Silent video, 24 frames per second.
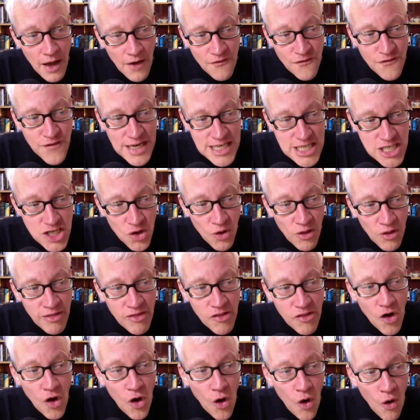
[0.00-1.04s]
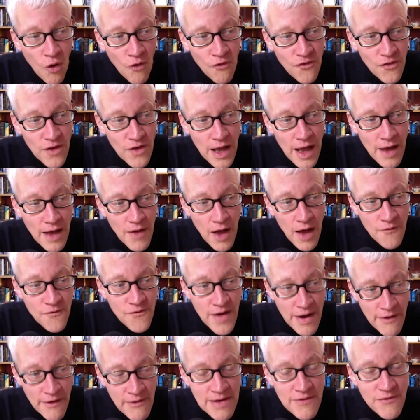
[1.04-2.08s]
officials of a
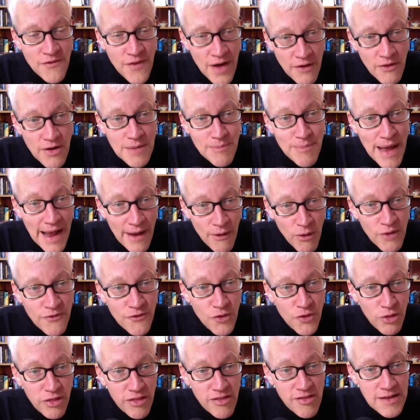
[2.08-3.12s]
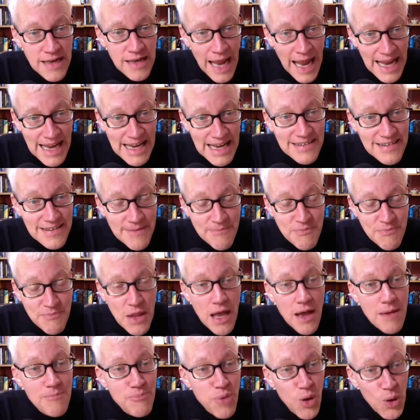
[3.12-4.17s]
very, very powerful state
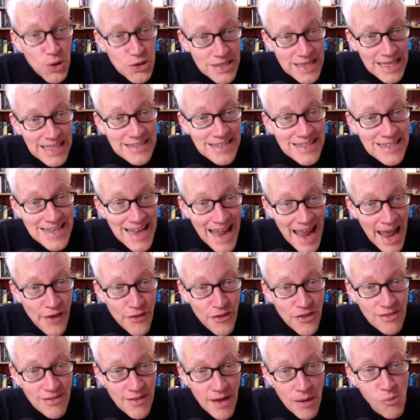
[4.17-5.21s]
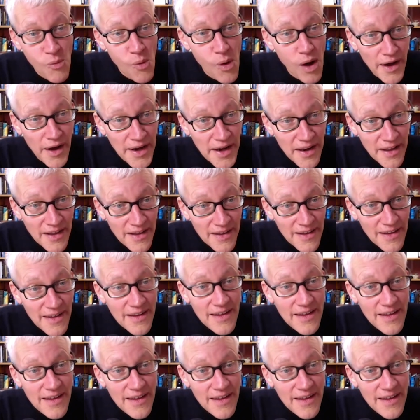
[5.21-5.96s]
putting to death someone